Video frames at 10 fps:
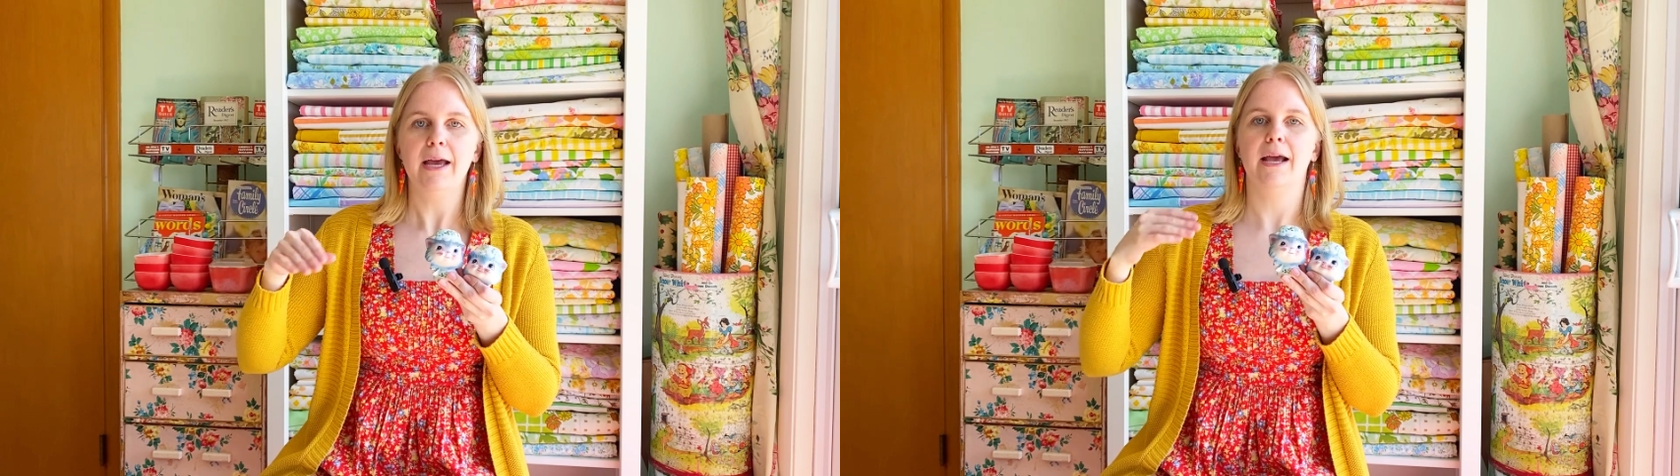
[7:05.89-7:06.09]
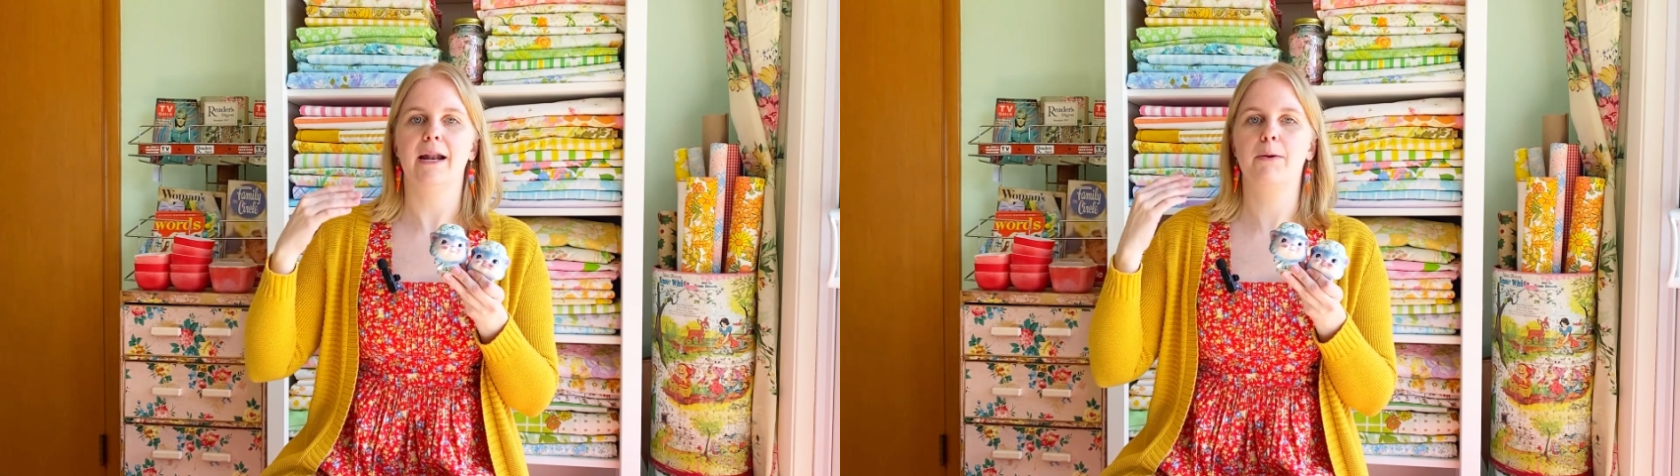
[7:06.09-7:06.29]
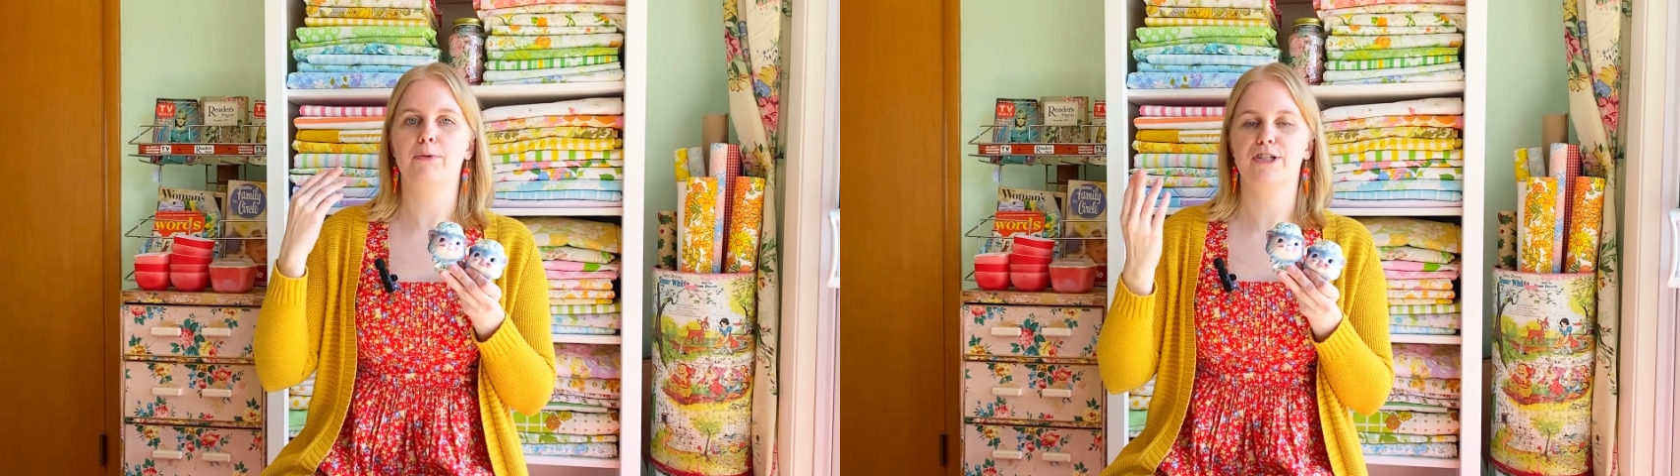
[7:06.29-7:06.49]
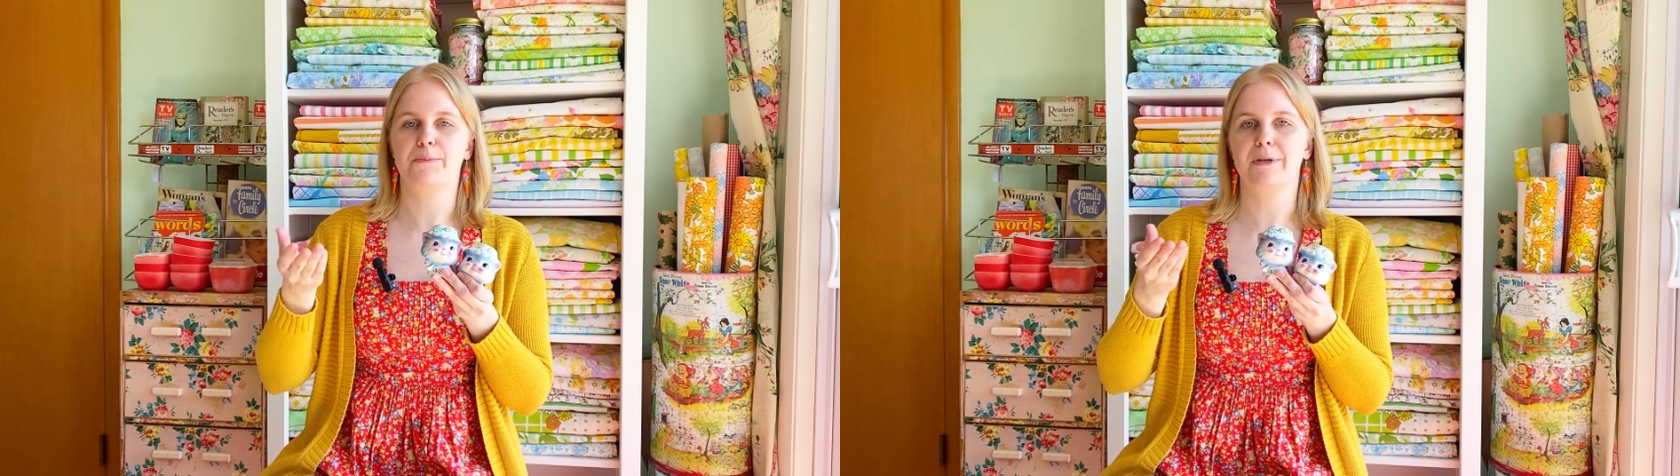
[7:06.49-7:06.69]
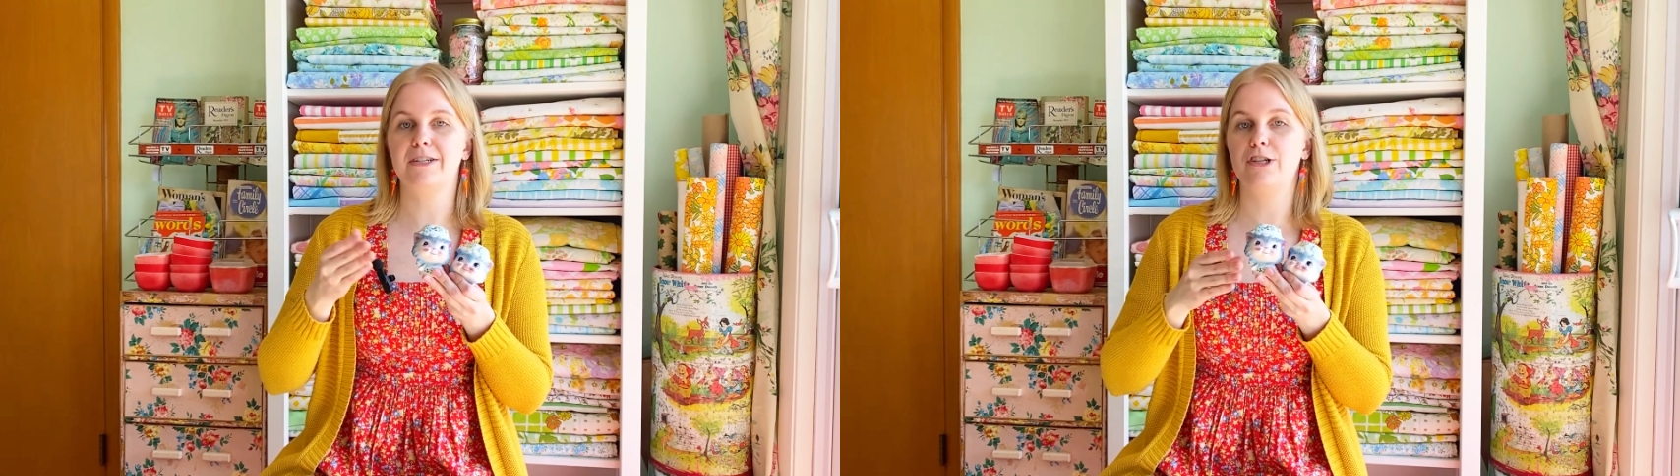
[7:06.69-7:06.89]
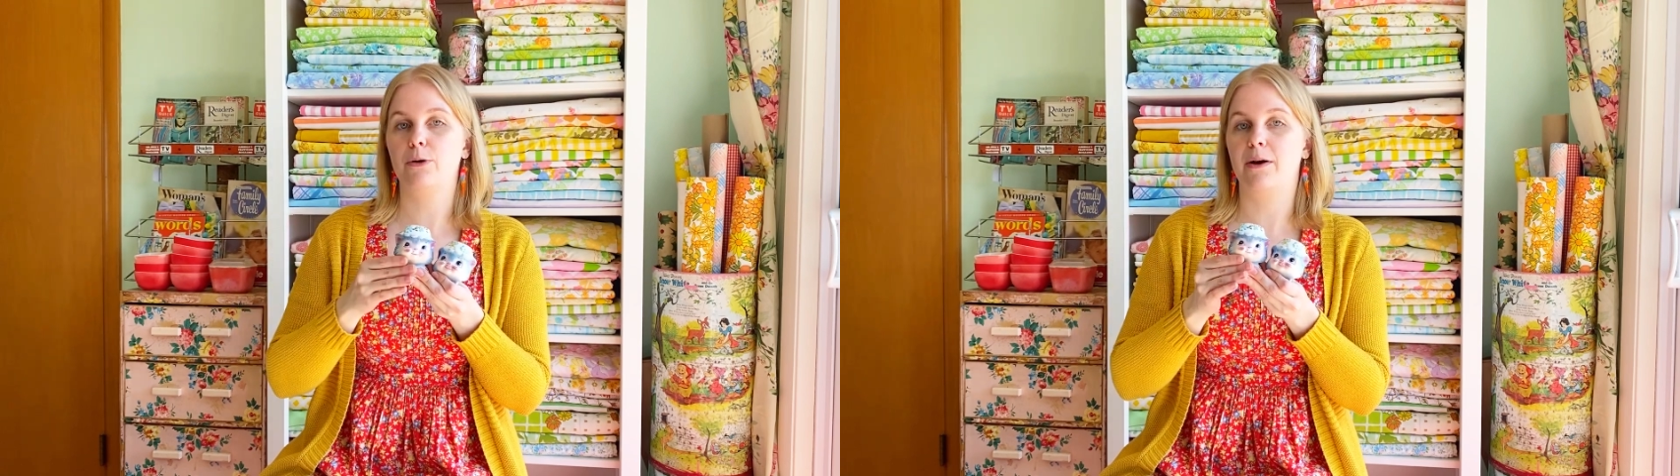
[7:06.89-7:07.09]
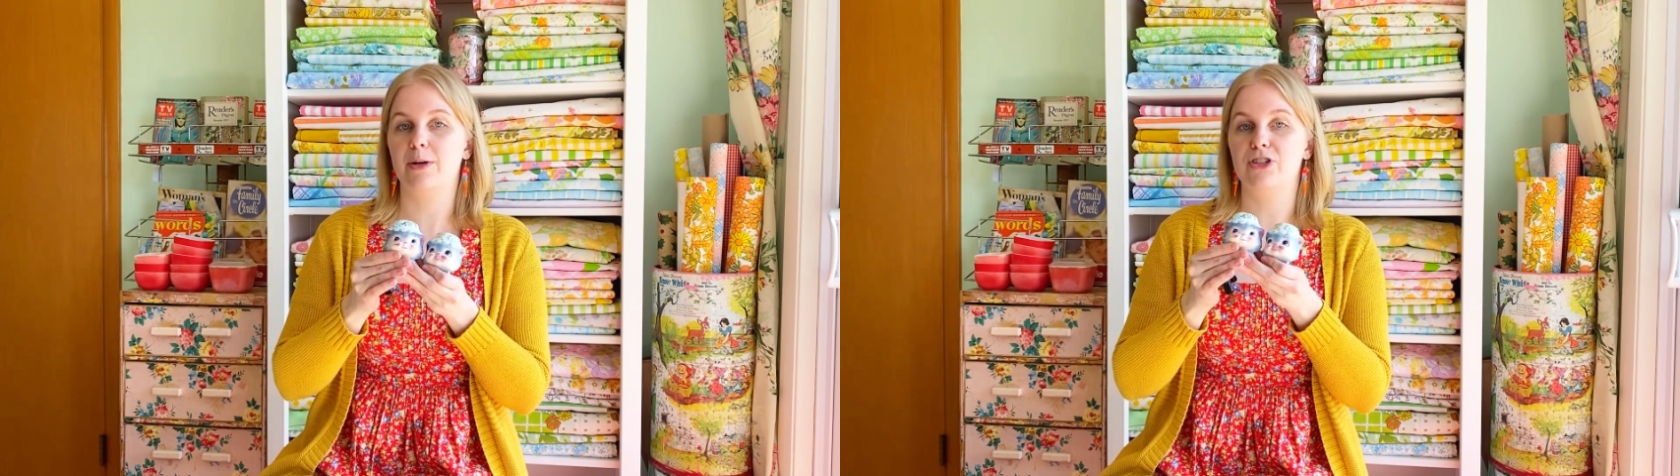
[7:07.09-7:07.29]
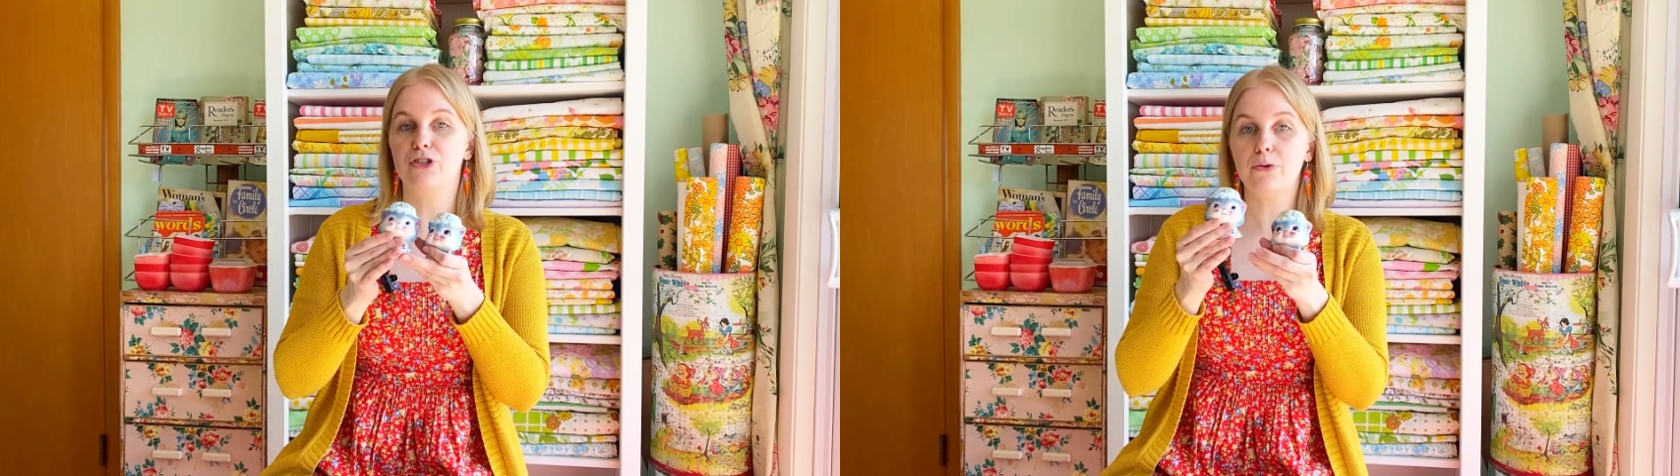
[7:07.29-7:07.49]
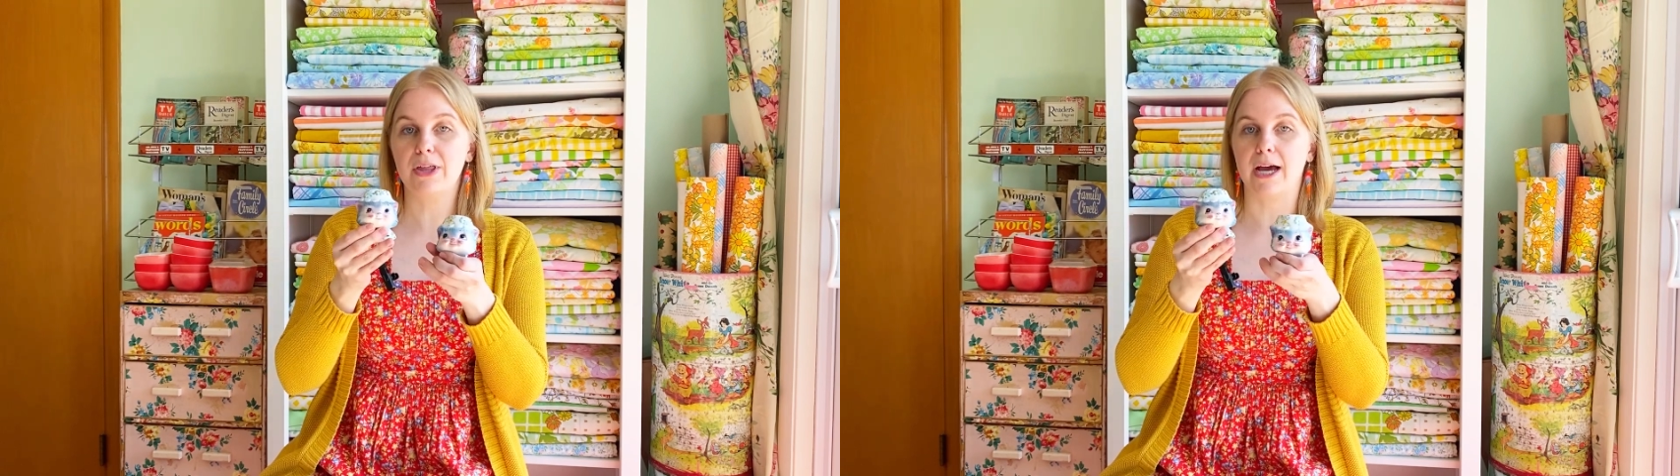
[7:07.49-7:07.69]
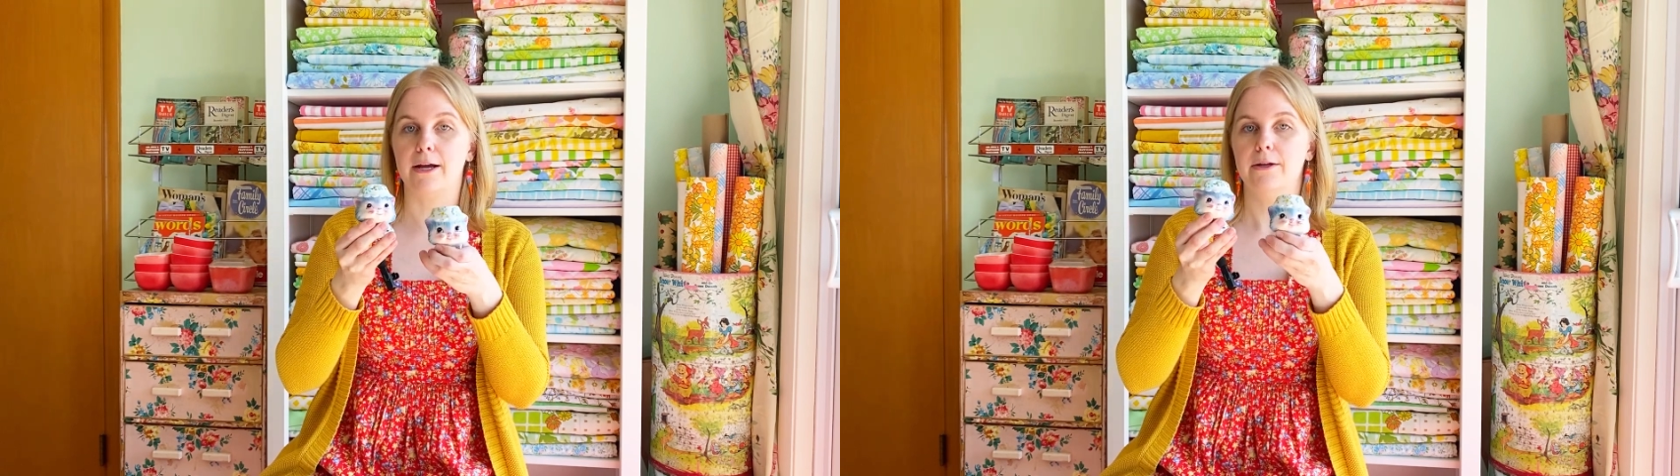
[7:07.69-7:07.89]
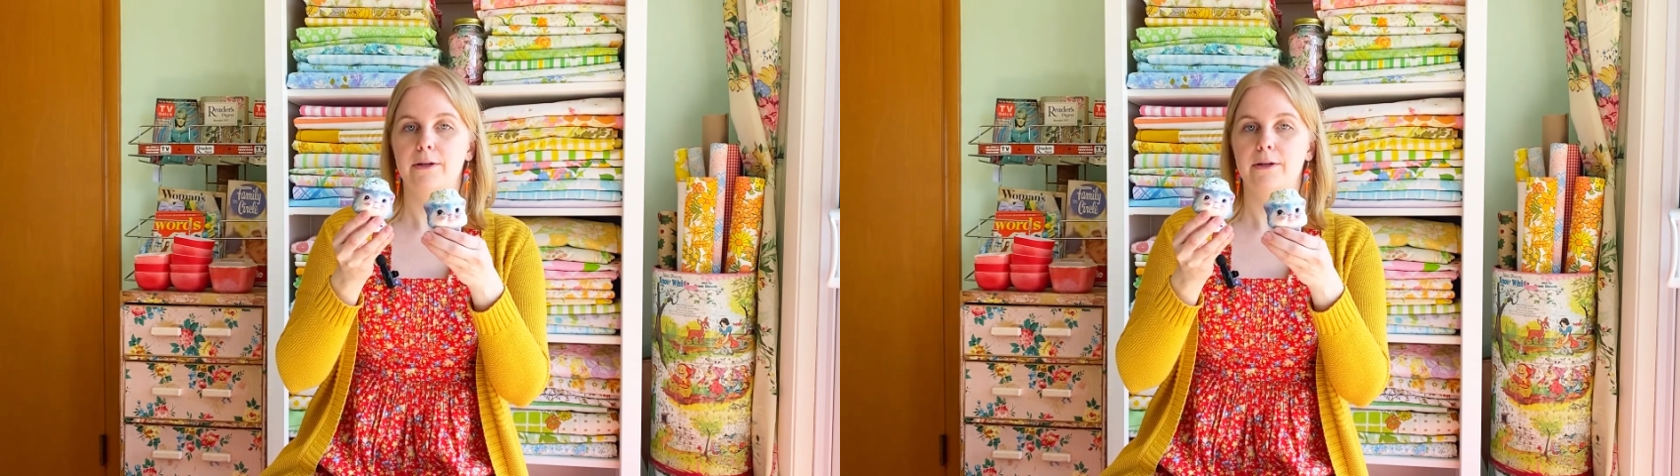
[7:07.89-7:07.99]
and I will explain to you how I do that.